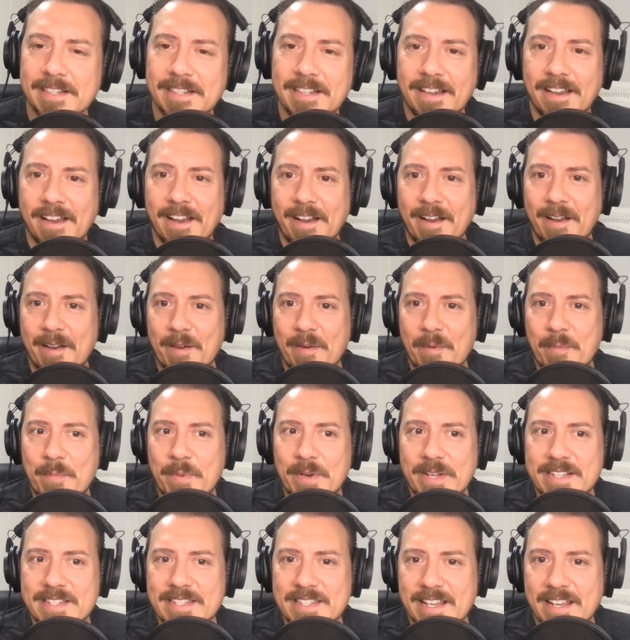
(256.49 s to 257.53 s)

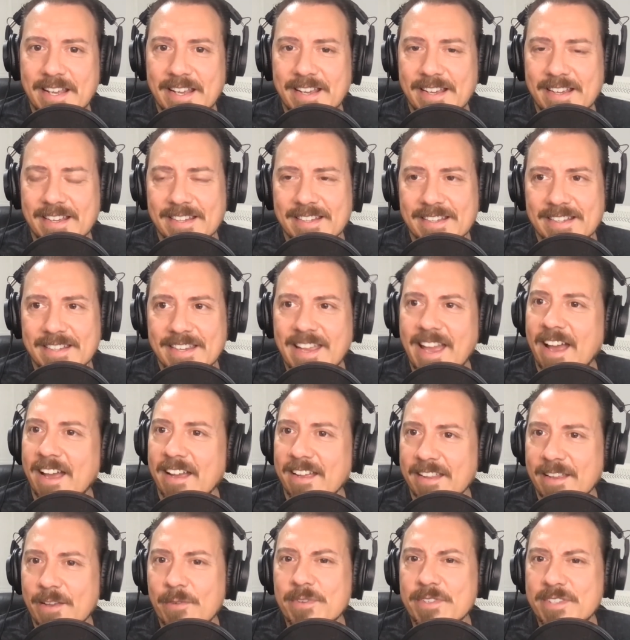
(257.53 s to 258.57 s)
But yeah,
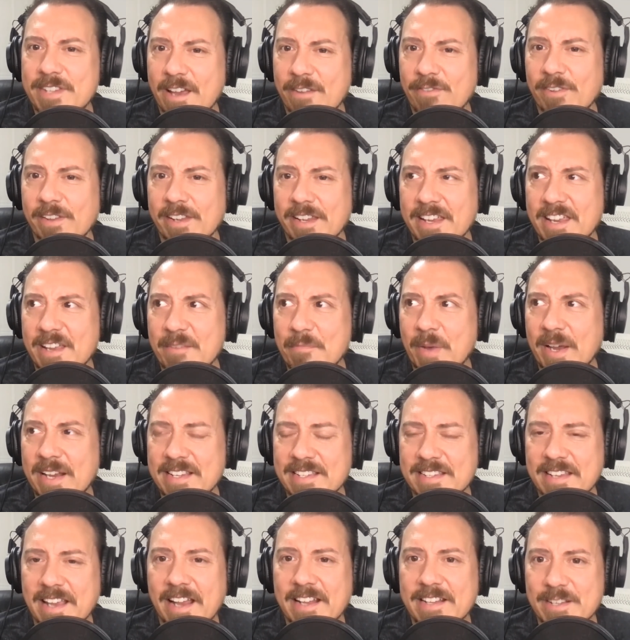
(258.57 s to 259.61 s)
it was definitely in my
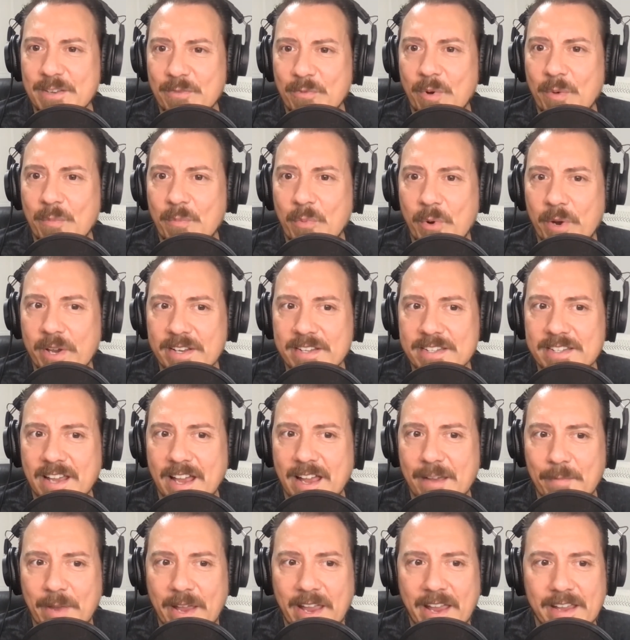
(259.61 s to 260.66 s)
sights at one point in
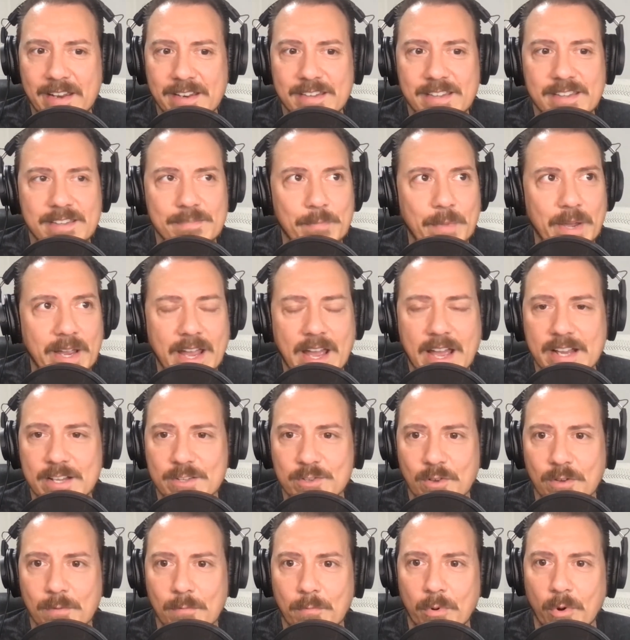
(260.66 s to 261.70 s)
time. I had my eyes
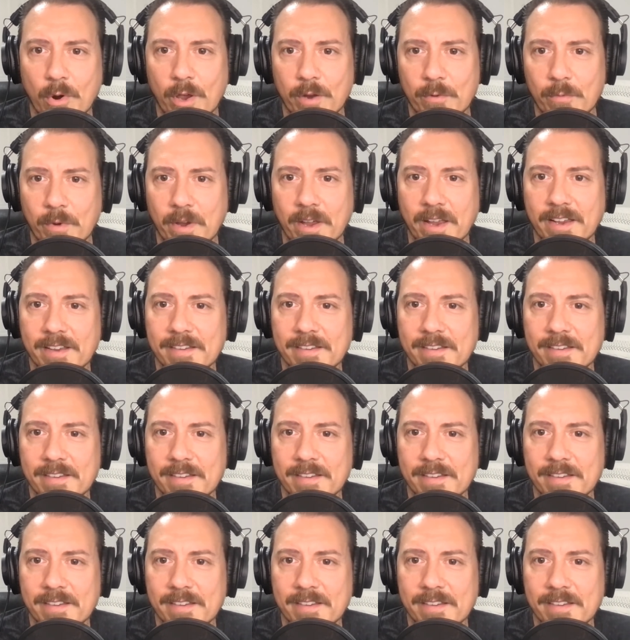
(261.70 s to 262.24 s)
on Broadway.